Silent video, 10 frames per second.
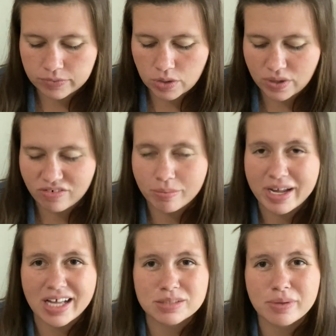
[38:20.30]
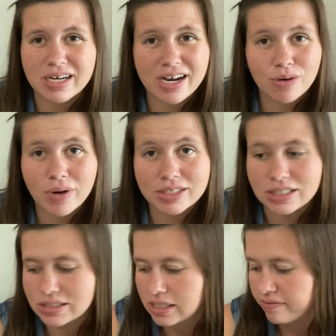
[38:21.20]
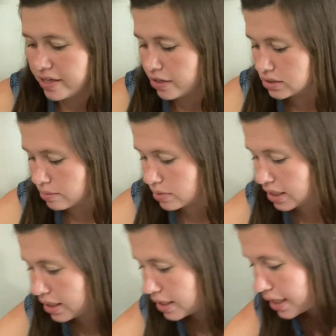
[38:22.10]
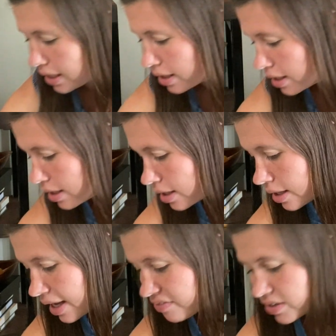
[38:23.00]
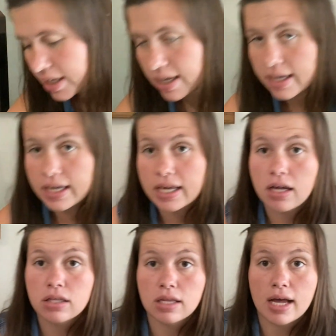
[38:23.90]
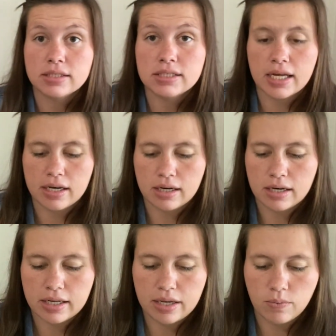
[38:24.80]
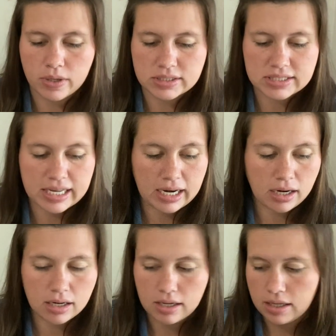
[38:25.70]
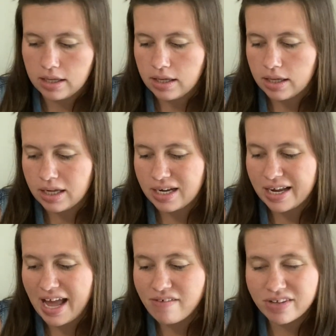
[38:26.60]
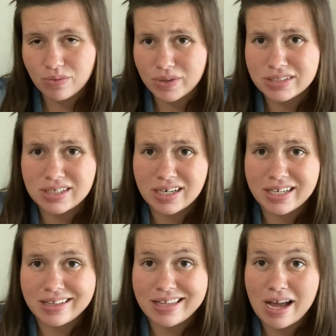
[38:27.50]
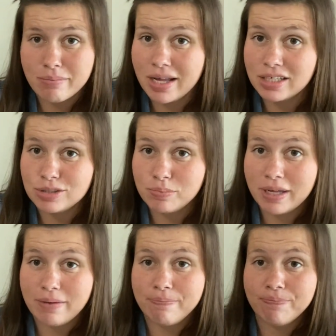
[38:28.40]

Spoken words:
whenever my husband and I are watching TV or something at night. I feel like I can get a lot done in one sitting. And I haven't worked on it that much, but